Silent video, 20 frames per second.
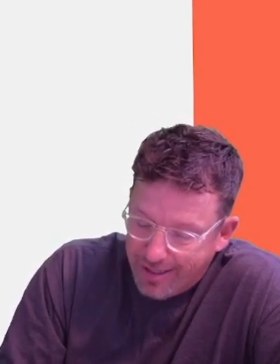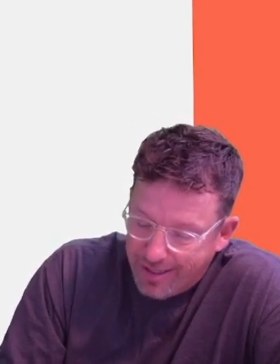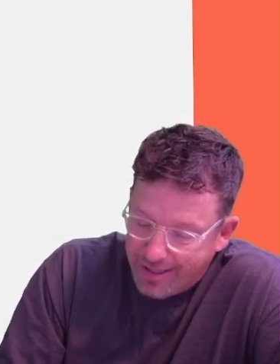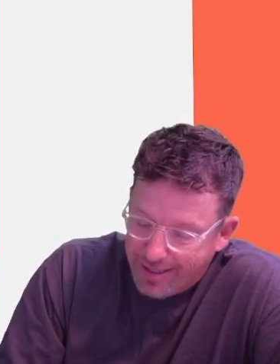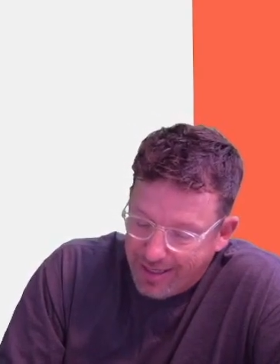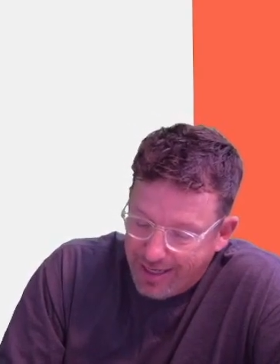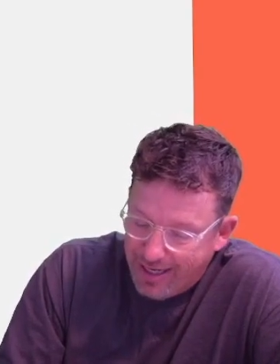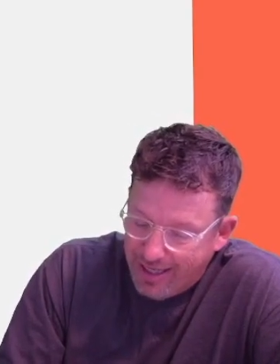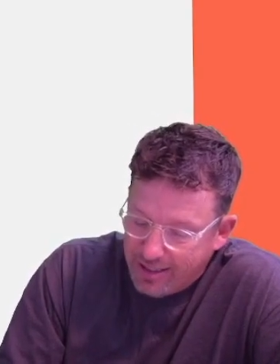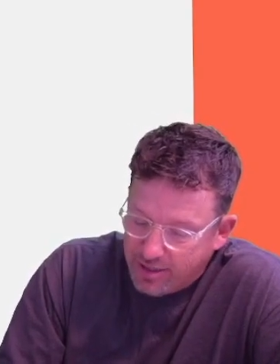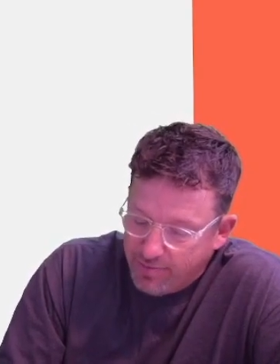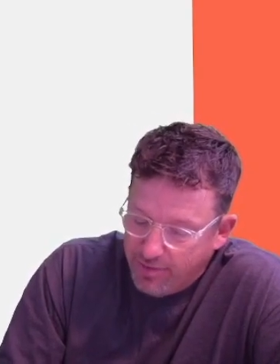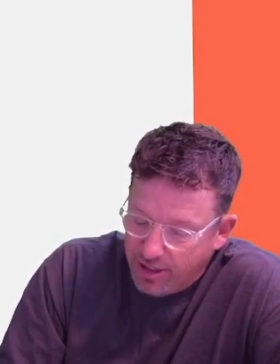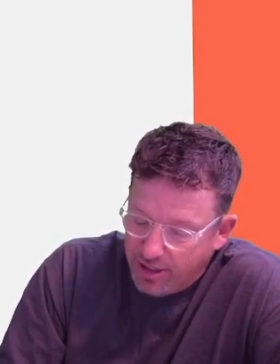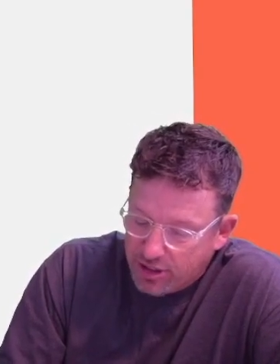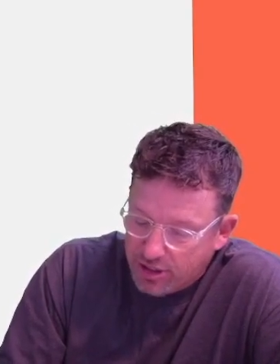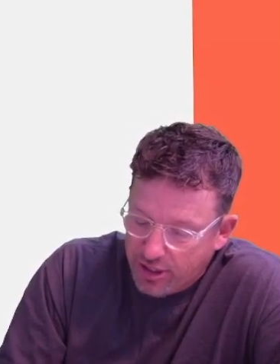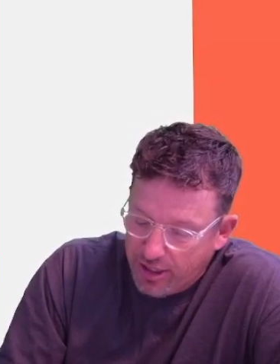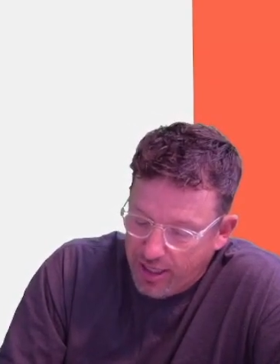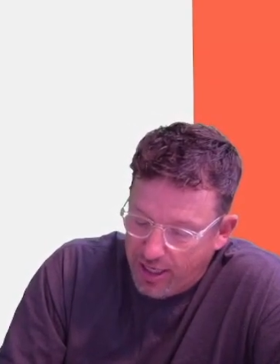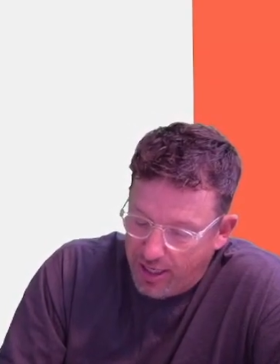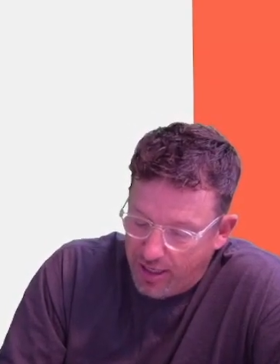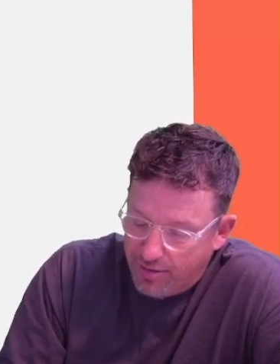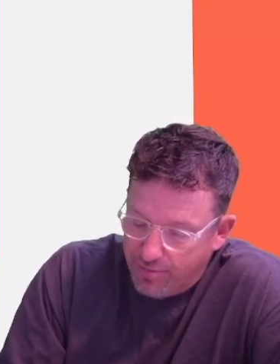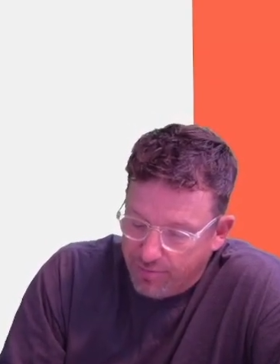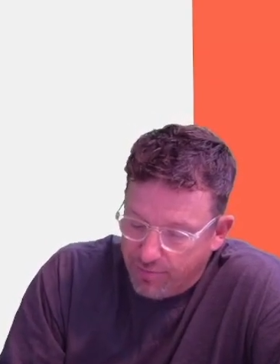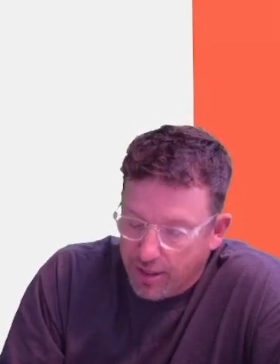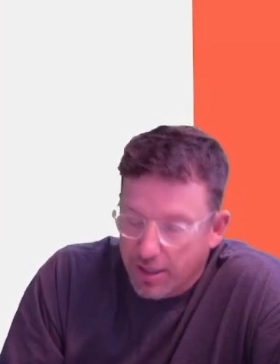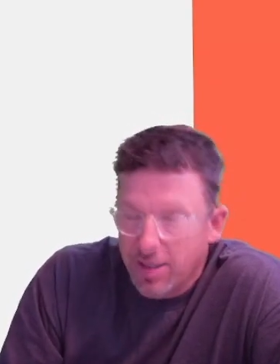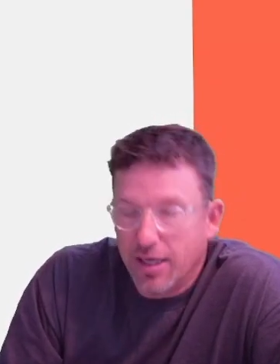Not as much today,
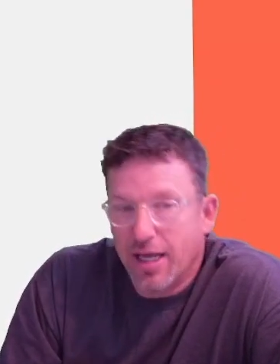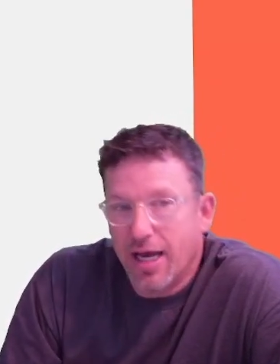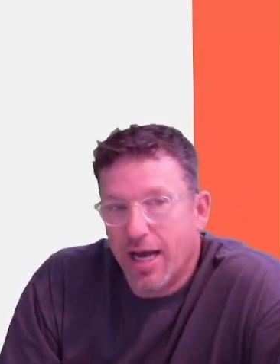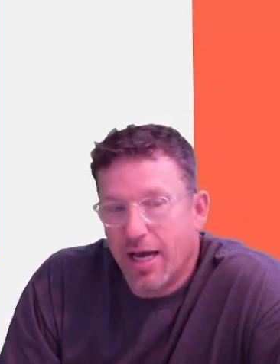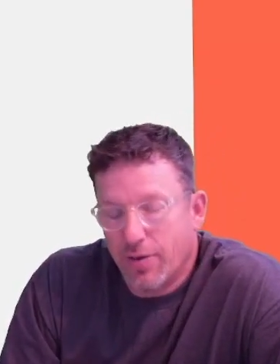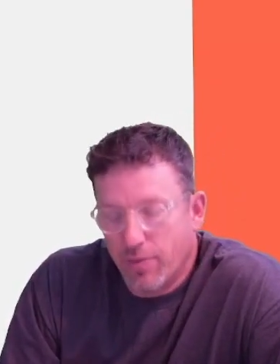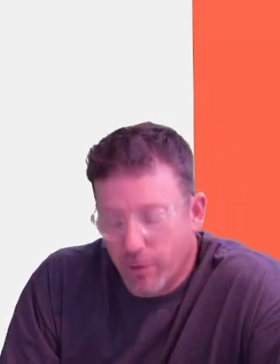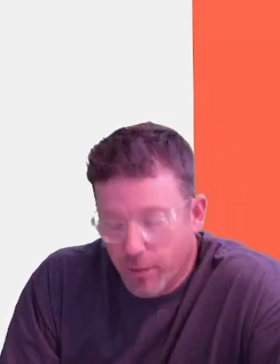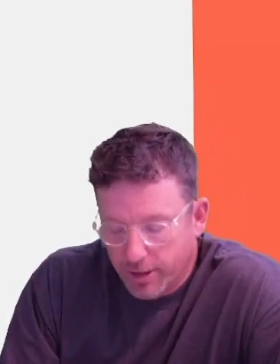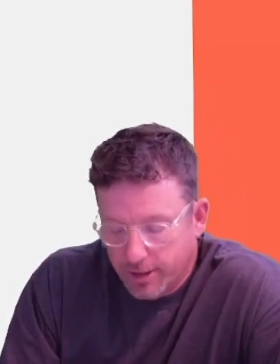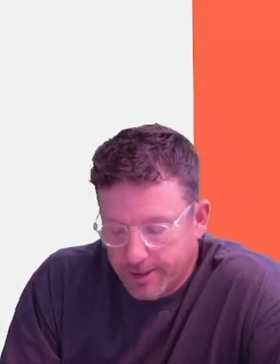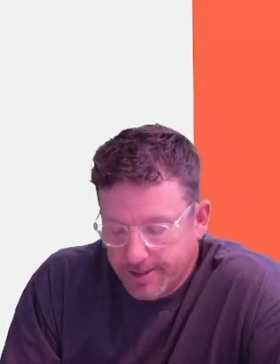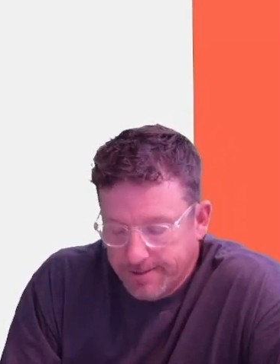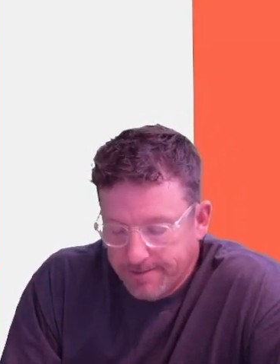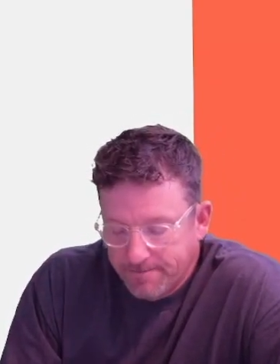but a lot of work.